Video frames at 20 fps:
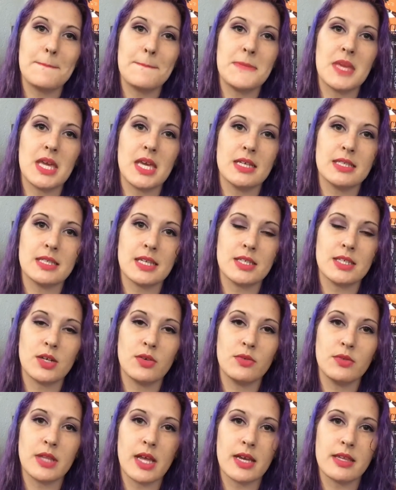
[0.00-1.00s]
because I
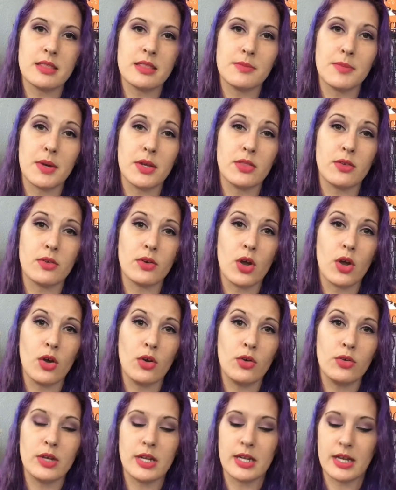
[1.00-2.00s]
don't like them on their
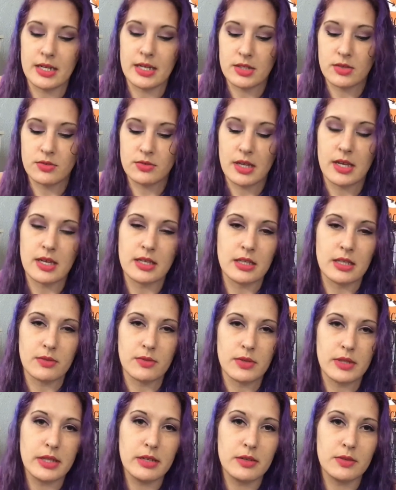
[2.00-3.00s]
own, and I don't like
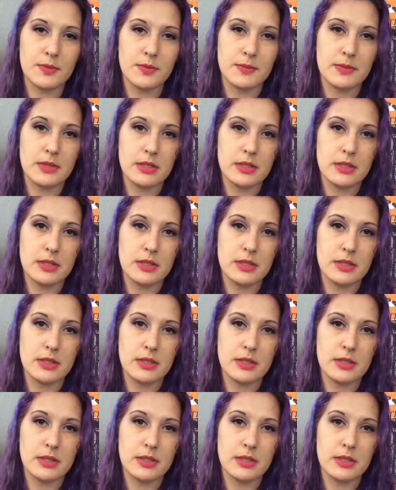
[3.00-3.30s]
liquid liquid,